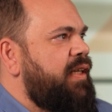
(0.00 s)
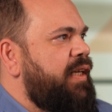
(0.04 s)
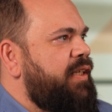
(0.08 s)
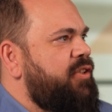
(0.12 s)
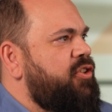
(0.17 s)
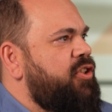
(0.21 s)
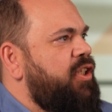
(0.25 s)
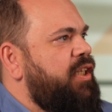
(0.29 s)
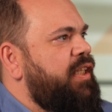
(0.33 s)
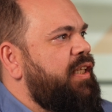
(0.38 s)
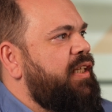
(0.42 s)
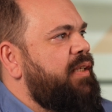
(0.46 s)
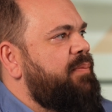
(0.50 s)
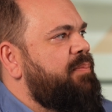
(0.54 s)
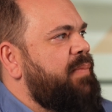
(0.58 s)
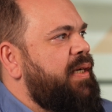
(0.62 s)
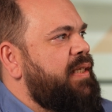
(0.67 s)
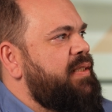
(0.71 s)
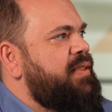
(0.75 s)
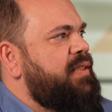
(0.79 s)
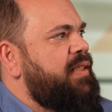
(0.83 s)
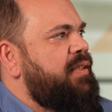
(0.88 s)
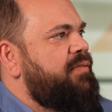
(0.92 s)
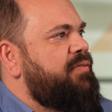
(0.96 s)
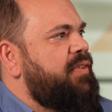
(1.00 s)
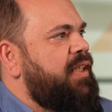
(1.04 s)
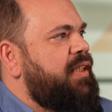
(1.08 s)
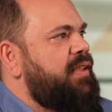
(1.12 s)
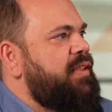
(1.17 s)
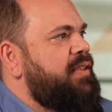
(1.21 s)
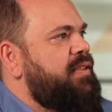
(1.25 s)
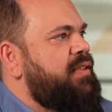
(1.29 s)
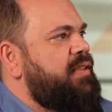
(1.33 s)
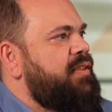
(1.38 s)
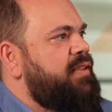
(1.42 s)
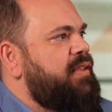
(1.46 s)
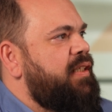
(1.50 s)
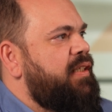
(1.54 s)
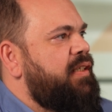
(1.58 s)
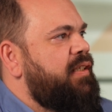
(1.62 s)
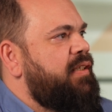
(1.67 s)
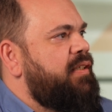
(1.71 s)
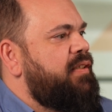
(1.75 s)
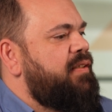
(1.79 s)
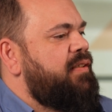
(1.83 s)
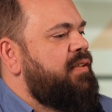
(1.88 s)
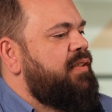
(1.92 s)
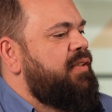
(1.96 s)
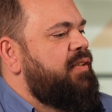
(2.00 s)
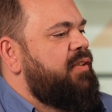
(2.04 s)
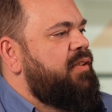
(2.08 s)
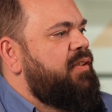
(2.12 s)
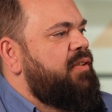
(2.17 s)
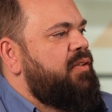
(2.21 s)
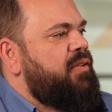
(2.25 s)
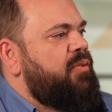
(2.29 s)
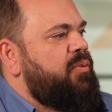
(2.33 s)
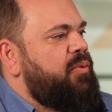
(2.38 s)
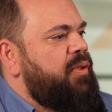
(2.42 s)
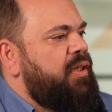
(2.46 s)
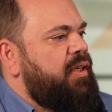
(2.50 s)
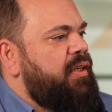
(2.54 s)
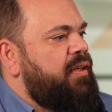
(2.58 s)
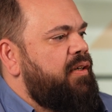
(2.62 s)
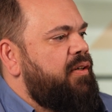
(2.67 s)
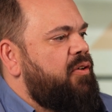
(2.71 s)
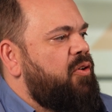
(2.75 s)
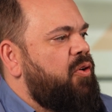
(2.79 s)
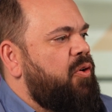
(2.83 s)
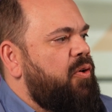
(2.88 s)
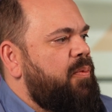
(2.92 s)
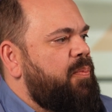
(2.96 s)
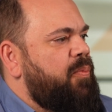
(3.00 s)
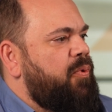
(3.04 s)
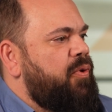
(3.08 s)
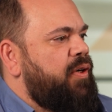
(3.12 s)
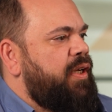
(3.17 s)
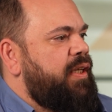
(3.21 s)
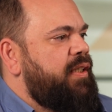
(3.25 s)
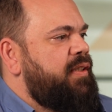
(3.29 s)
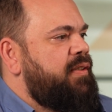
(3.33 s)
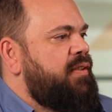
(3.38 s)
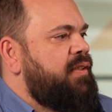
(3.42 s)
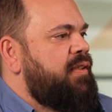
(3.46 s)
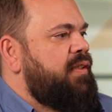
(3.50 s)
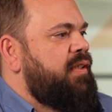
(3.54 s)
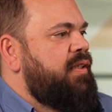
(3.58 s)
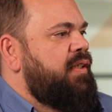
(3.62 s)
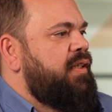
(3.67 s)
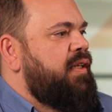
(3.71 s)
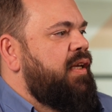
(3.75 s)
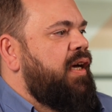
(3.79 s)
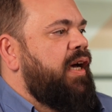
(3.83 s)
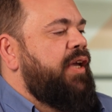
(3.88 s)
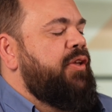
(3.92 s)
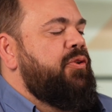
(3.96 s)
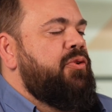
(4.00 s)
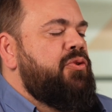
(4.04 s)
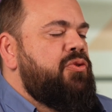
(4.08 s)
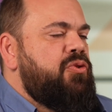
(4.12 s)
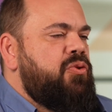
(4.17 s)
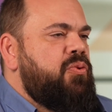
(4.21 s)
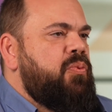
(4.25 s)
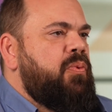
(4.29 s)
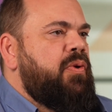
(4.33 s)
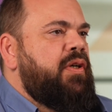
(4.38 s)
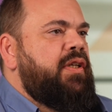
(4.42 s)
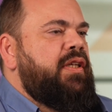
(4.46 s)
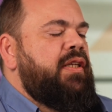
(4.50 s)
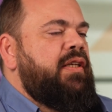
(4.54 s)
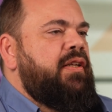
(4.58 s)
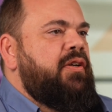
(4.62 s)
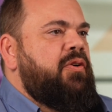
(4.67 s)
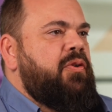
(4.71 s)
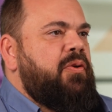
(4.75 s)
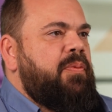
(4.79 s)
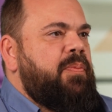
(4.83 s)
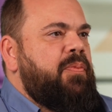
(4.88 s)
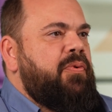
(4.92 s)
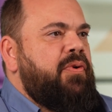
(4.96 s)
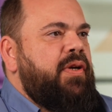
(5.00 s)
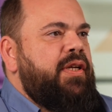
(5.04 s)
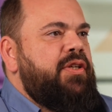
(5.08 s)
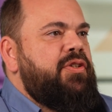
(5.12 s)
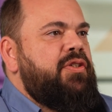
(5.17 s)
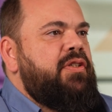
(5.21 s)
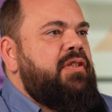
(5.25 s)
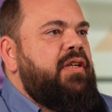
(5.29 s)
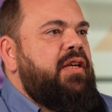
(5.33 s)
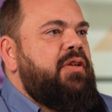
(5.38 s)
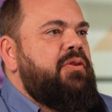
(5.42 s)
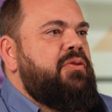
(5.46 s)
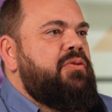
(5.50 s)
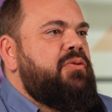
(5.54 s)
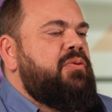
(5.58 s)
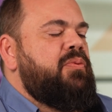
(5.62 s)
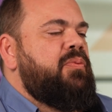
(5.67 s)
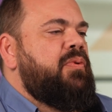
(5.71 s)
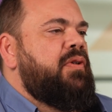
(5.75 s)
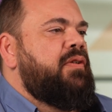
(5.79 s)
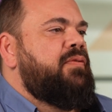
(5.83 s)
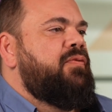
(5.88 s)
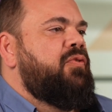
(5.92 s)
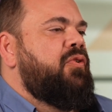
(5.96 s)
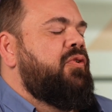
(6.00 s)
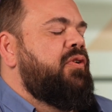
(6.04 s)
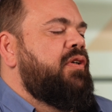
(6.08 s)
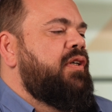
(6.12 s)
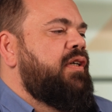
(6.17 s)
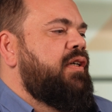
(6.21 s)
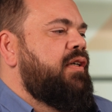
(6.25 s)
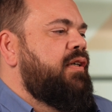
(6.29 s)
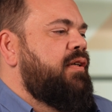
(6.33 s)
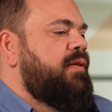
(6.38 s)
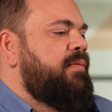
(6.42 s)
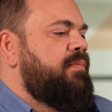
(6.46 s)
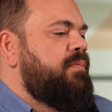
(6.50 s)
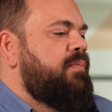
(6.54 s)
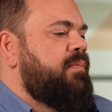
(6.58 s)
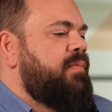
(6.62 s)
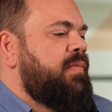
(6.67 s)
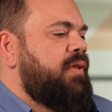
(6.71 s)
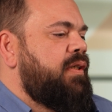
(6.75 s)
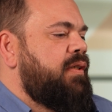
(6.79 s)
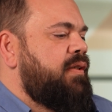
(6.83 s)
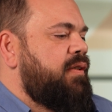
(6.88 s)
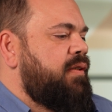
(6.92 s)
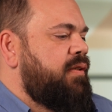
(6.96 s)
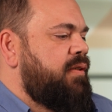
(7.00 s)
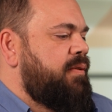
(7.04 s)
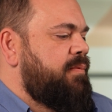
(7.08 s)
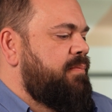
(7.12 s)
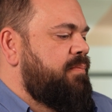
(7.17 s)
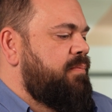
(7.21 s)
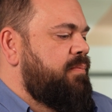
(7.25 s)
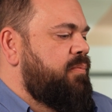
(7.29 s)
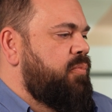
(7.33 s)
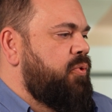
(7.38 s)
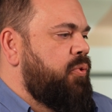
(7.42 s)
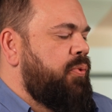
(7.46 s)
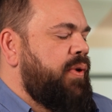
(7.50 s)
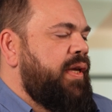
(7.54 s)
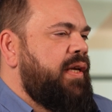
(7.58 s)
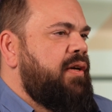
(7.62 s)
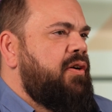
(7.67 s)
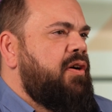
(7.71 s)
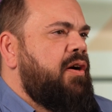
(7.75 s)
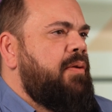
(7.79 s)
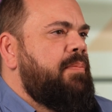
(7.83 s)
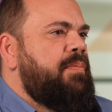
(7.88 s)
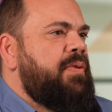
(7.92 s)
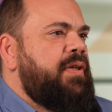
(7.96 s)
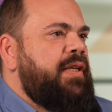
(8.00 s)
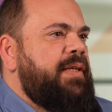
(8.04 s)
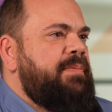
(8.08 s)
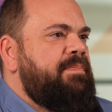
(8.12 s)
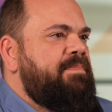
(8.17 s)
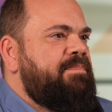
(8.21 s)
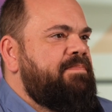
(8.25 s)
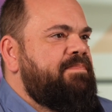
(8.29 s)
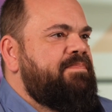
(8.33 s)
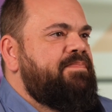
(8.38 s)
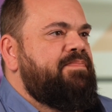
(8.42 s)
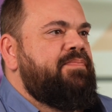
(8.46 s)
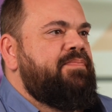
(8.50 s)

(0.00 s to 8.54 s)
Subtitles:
Actually, myself, not necessarily really a corporate. I used to work in a corporation. I used to work for a brewing company,